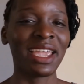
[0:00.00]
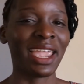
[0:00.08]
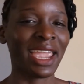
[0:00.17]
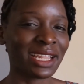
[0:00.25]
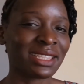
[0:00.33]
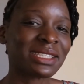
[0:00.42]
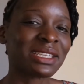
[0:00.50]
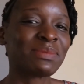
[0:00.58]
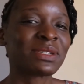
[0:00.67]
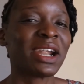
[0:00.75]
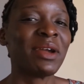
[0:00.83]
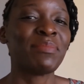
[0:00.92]
hit the
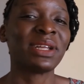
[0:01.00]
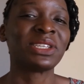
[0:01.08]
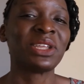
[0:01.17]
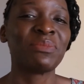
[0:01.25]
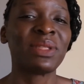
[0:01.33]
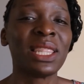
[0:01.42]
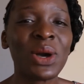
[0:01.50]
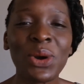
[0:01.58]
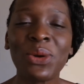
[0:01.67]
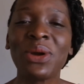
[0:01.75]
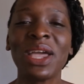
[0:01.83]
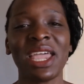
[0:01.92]
subscribe button below.
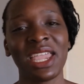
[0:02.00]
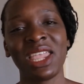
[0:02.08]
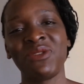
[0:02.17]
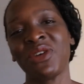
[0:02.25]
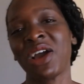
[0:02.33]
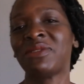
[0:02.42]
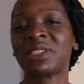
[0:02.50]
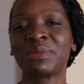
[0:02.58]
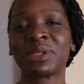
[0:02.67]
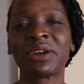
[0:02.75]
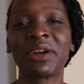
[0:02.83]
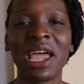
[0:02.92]
If you have
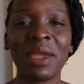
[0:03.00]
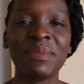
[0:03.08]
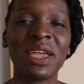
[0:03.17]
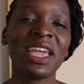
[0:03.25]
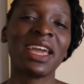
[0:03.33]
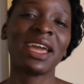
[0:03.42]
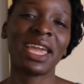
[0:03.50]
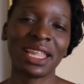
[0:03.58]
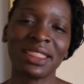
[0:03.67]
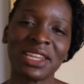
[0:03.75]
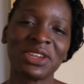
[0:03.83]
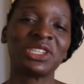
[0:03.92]
subscribed, hit
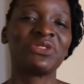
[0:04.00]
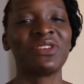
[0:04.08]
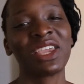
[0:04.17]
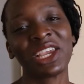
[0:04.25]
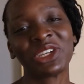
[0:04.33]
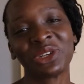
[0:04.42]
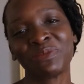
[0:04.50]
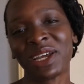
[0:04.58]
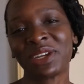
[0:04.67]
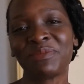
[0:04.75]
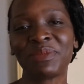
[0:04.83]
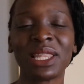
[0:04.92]
the notification
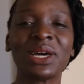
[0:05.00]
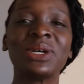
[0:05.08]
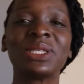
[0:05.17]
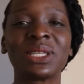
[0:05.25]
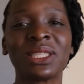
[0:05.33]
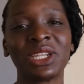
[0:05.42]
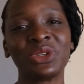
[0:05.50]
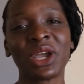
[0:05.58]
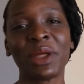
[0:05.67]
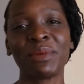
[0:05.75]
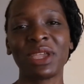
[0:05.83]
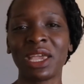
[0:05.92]
button below so that you
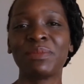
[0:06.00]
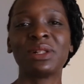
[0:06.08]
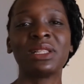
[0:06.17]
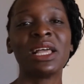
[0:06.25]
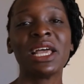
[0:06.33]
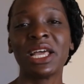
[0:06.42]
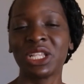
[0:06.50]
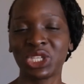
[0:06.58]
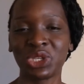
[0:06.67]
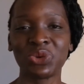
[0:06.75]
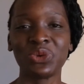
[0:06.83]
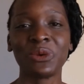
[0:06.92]
can be able
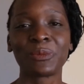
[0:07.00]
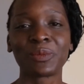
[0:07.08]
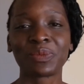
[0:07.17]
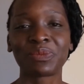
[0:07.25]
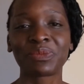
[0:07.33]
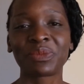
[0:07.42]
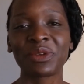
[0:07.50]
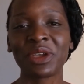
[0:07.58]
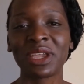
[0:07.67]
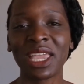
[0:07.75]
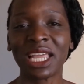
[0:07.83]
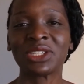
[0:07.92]
to
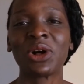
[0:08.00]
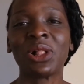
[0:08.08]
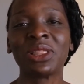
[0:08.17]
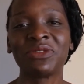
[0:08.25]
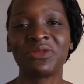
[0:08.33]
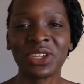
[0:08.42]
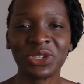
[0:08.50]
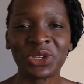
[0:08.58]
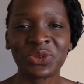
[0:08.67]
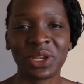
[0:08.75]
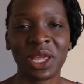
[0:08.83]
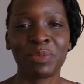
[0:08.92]
get all the
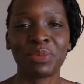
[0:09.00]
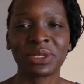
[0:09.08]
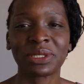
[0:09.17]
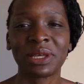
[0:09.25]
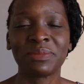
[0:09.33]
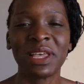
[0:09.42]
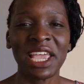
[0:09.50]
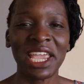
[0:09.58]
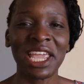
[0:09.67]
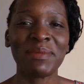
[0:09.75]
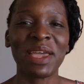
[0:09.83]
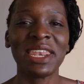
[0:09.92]
videos when I post them.
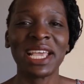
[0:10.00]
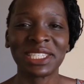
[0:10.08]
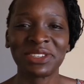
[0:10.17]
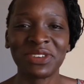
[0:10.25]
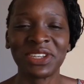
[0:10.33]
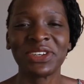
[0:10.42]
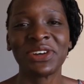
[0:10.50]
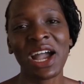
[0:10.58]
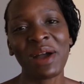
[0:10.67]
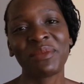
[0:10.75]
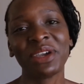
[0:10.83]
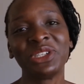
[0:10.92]
In my next video,
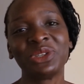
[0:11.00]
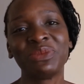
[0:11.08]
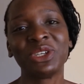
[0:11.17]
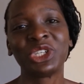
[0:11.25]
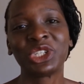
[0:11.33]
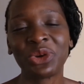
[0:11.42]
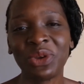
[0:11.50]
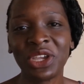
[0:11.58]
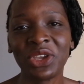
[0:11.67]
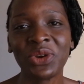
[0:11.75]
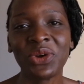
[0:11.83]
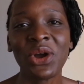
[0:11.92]
I'm going to be showing
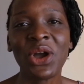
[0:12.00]
you